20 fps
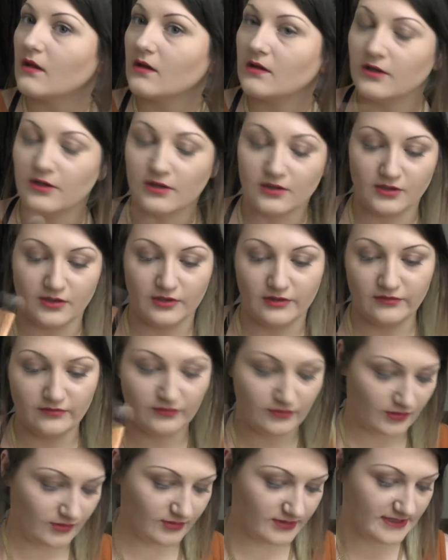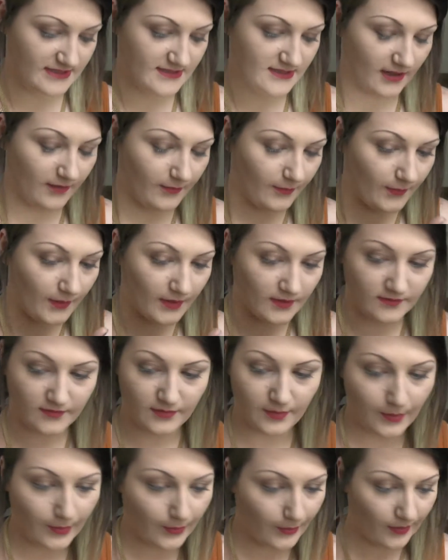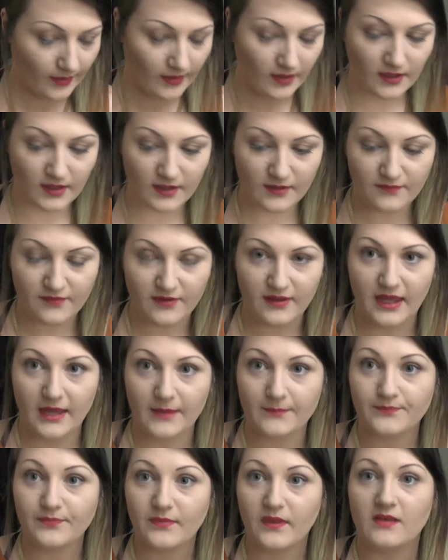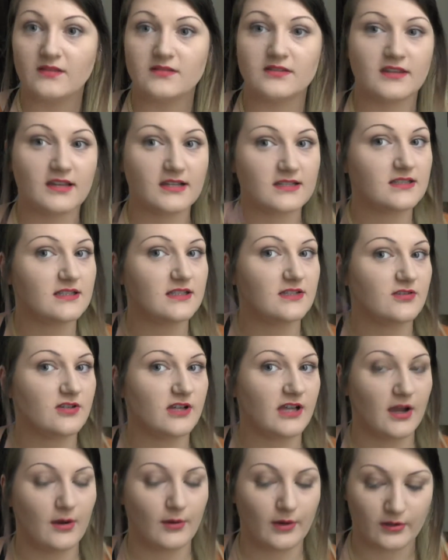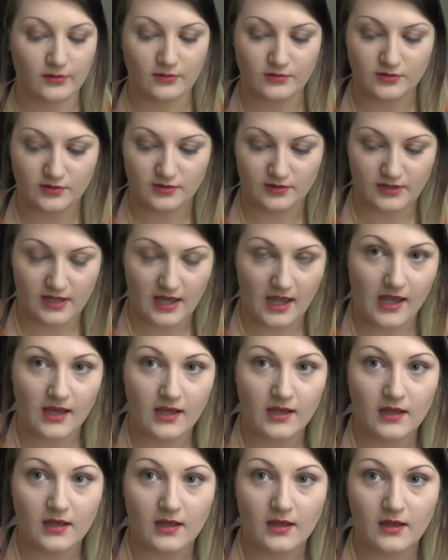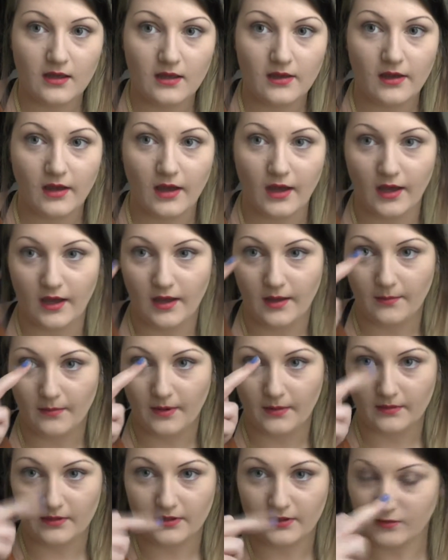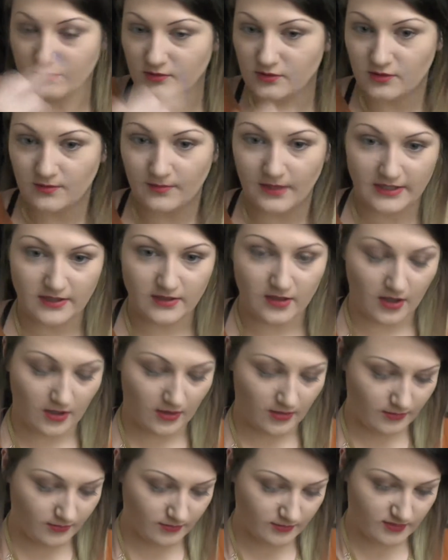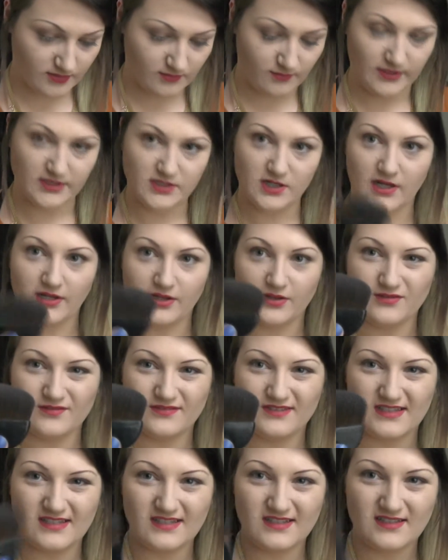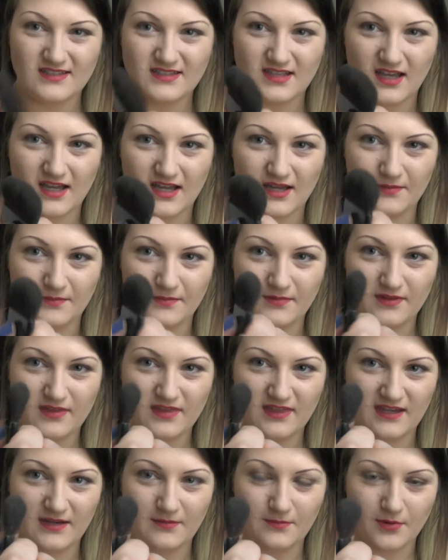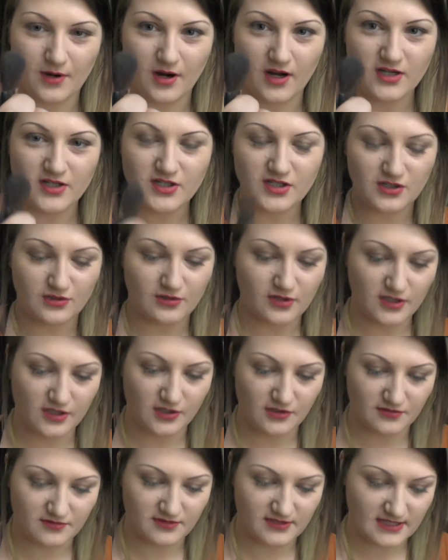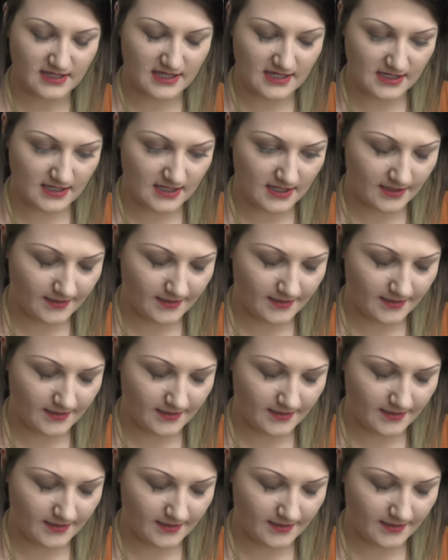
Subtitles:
you can use this stuff for that. So that's literally how I contour there. I'm going to contour my nose, which I use this thin brush. You can use the,